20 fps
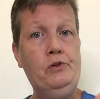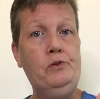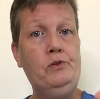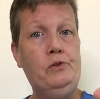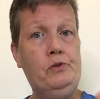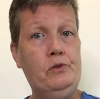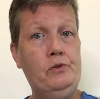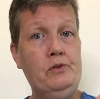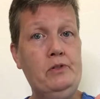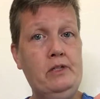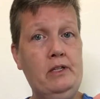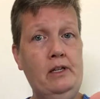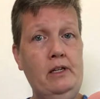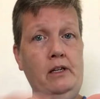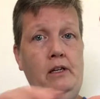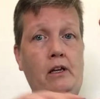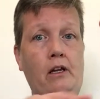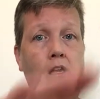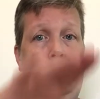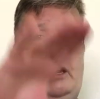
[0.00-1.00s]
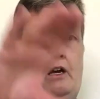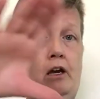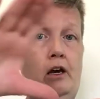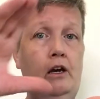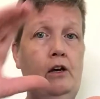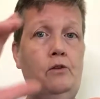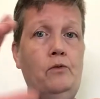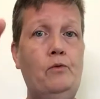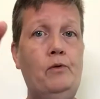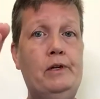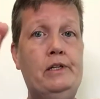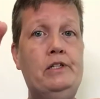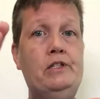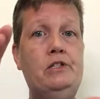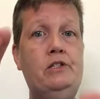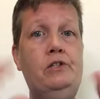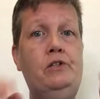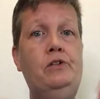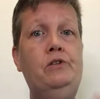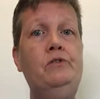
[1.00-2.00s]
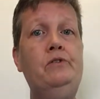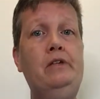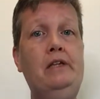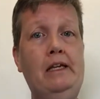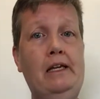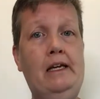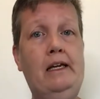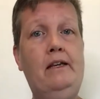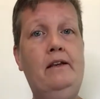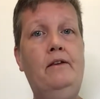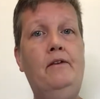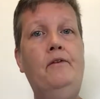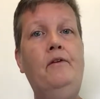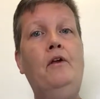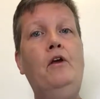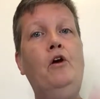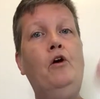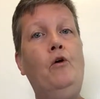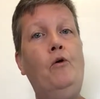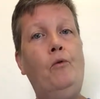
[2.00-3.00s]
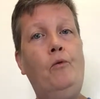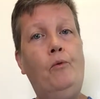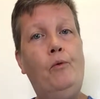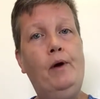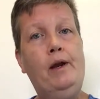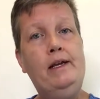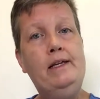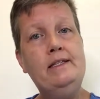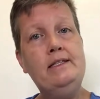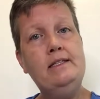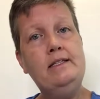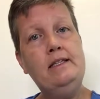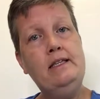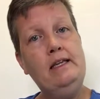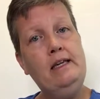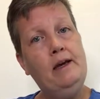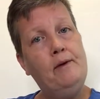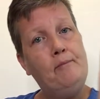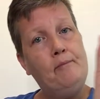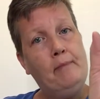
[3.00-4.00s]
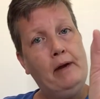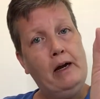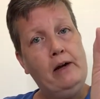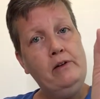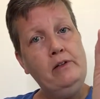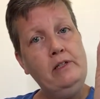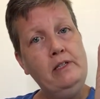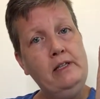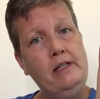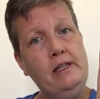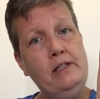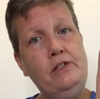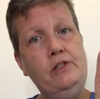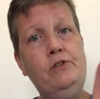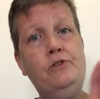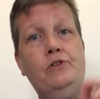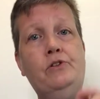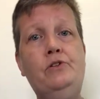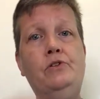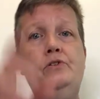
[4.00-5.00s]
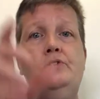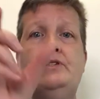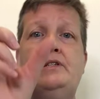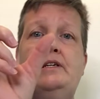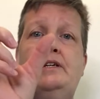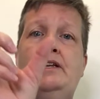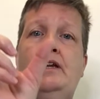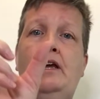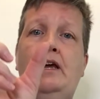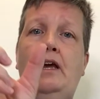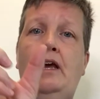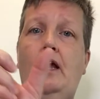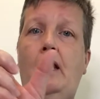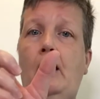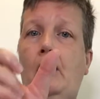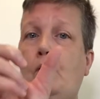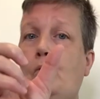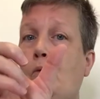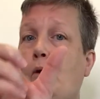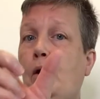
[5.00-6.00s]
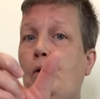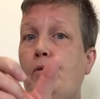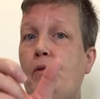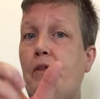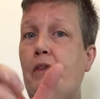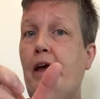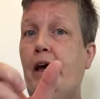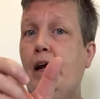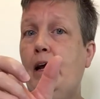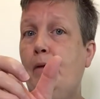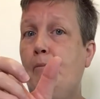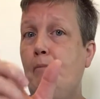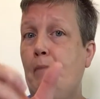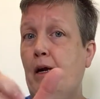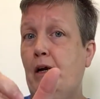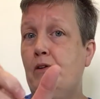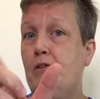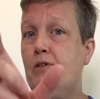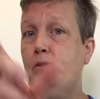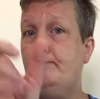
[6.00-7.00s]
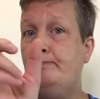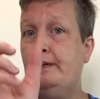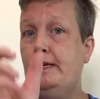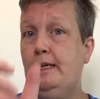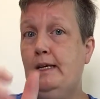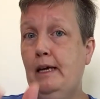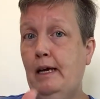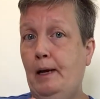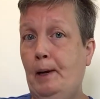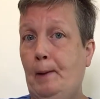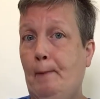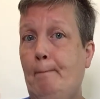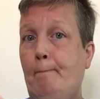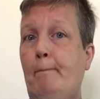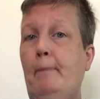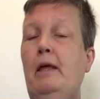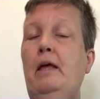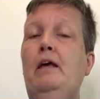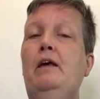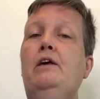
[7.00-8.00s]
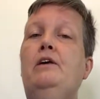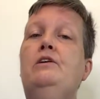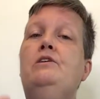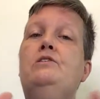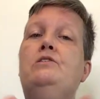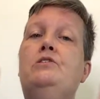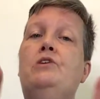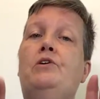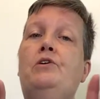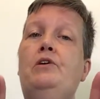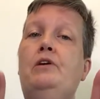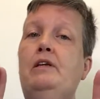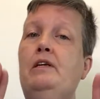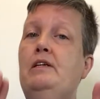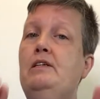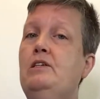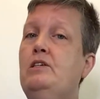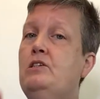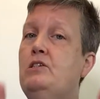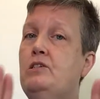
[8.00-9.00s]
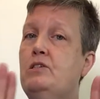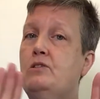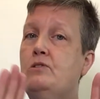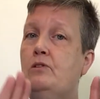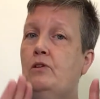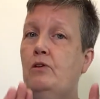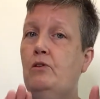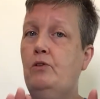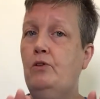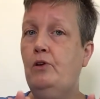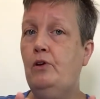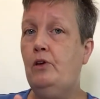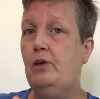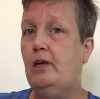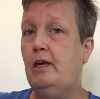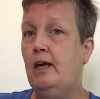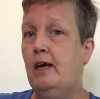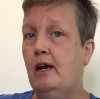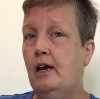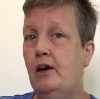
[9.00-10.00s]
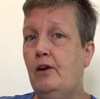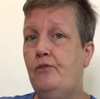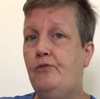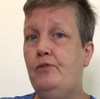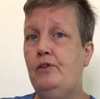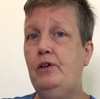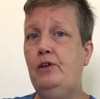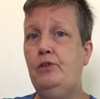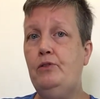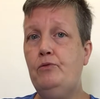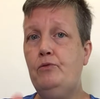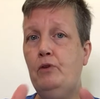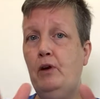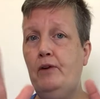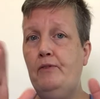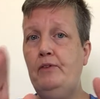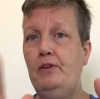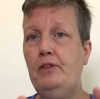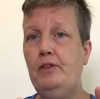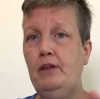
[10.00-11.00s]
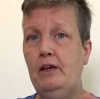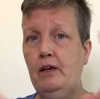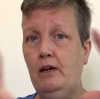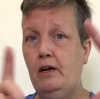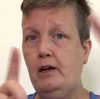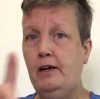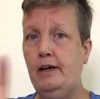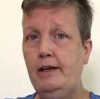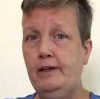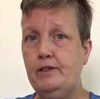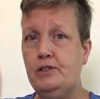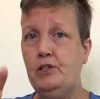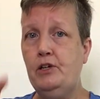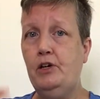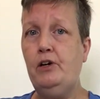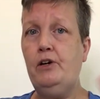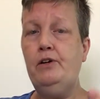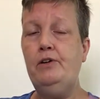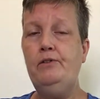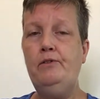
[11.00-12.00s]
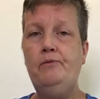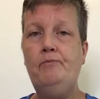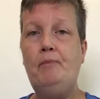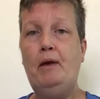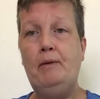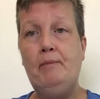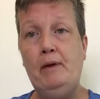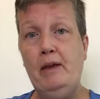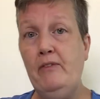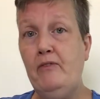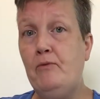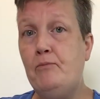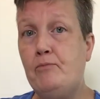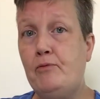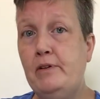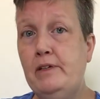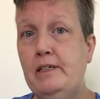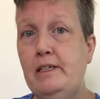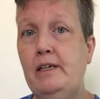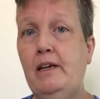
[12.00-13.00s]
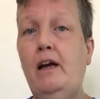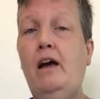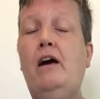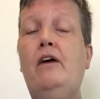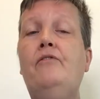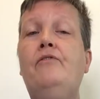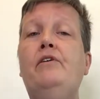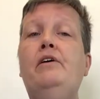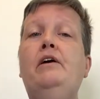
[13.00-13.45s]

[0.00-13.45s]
using and which do you need. What is the amount that you're using and what will that amount become? So you need to just look carefully through everything on that chart, maybe even print it off,